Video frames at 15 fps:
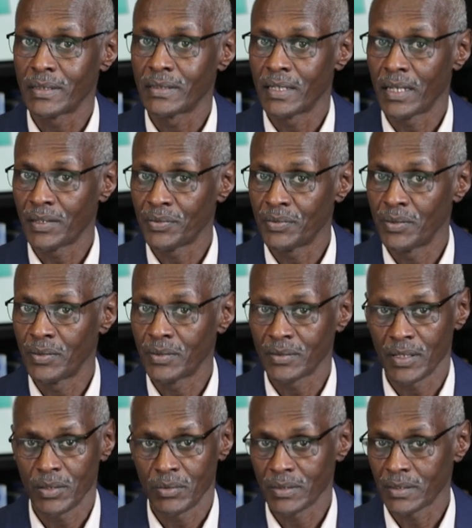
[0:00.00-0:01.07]
in Darfur,
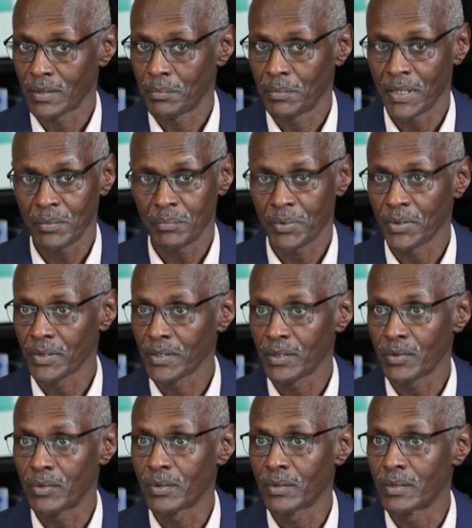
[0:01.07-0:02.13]
there was a big
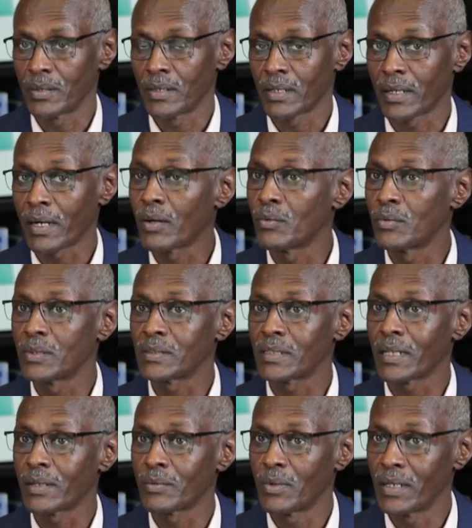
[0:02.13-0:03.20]
project on
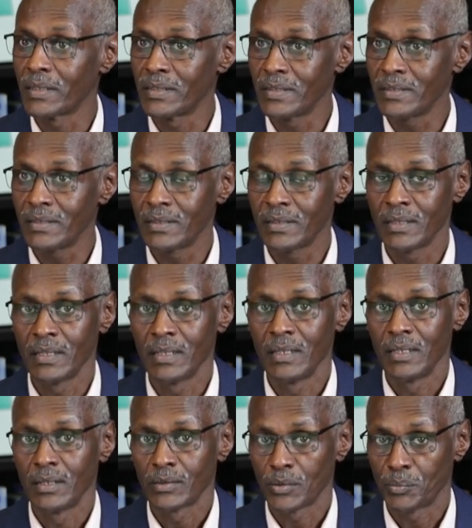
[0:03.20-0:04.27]
groundwater and wadis
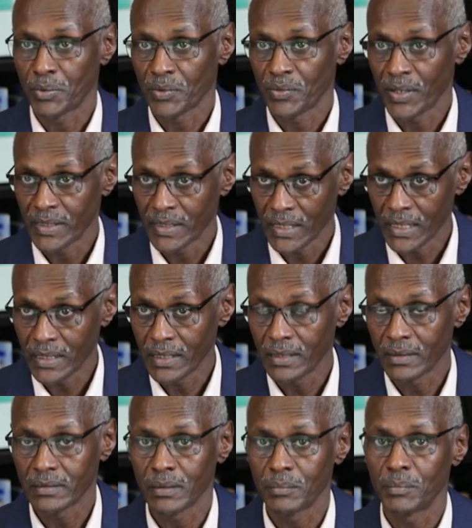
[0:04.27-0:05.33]
to provide
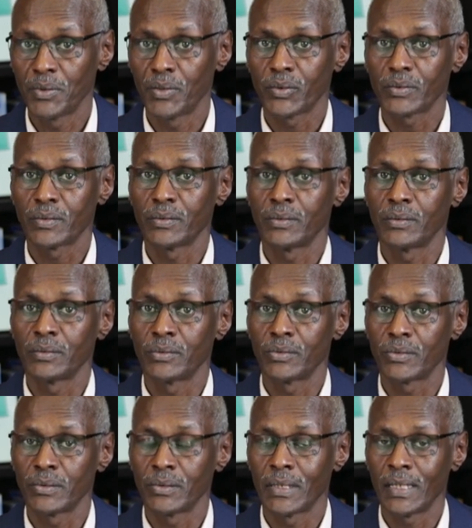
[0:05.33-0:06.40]
technical support to
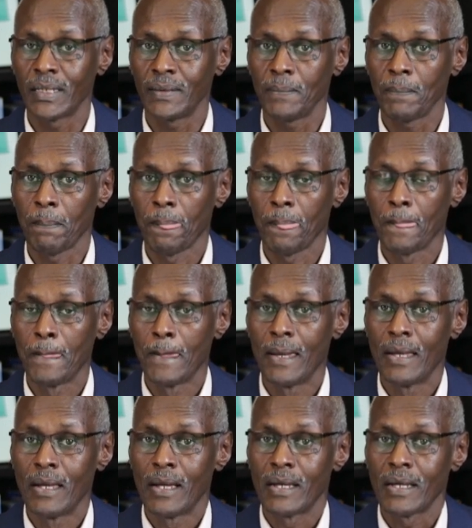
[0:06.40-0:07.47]
Sudan.
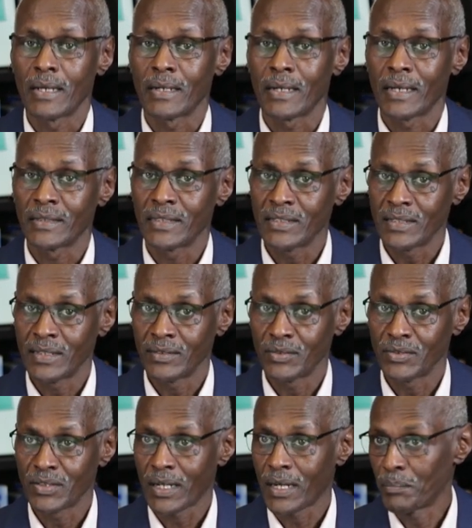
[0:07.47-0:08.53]
In addition
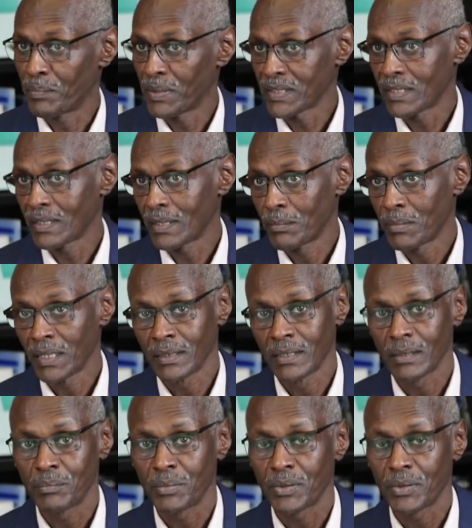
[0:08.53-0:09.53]
to the capacity building